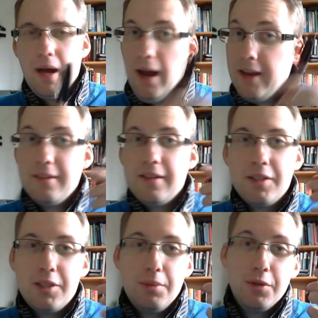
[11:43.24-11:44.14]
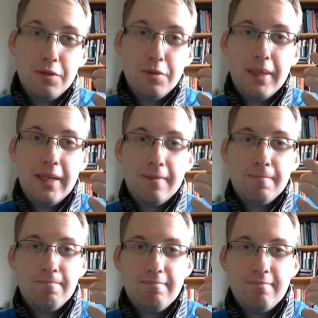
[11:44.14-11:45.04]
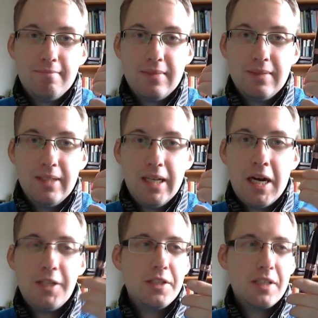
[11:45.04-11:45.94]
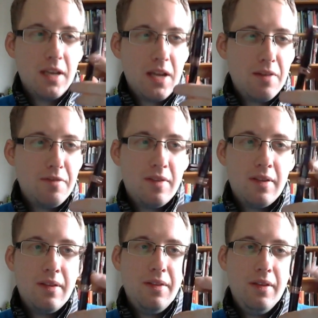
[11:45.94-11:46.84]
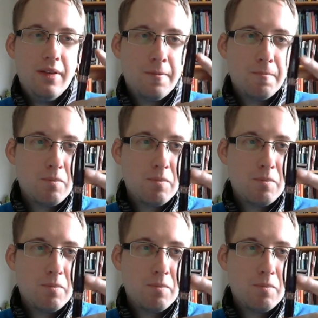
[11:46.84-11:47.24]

I think it's a beautiful pen. I just love the